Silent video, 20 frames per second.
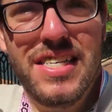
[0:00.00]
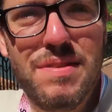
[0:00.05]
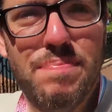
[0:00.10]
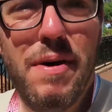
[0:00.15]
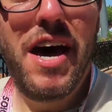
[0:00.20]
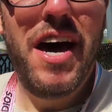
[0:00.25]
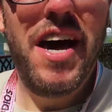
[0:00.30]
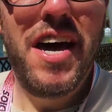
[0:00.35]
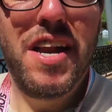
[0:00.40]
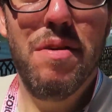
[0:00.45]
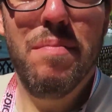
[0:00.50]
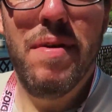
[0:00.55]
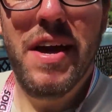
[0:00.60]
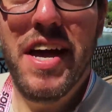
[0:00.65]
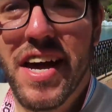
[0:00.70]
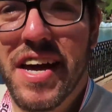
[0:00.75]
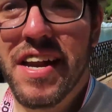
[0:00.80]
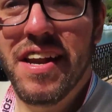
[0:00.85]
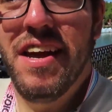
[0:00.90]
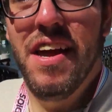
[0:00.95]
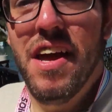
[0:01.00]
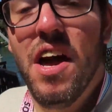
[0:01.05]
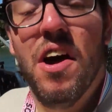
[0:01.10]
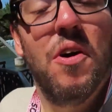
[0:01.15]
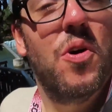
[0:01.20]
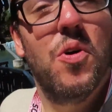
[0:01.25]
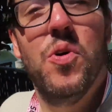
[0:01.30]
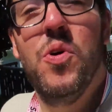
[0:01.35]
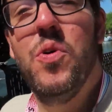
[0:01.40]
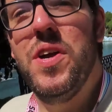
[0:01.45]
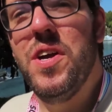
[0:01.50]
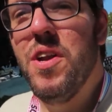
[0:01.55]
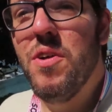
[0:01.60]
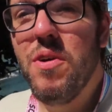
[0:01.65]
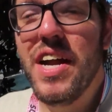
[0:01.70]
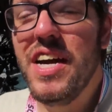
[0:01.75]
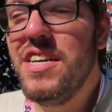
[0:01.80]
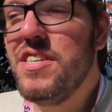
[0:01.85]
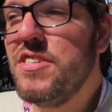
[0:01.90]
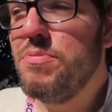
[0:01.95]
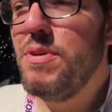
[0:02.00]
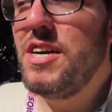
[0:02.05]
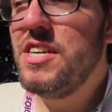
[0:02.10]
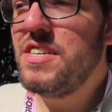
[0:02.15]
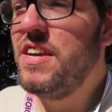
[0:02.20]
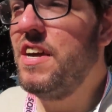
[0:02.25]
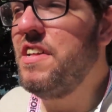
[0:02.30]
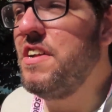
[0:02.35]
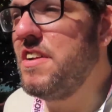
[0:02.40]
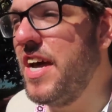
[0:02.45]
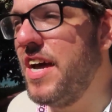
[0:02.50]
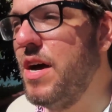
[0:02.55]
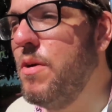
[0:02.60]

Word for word: Spider-Man. Ooh, you know what I just watched the other day?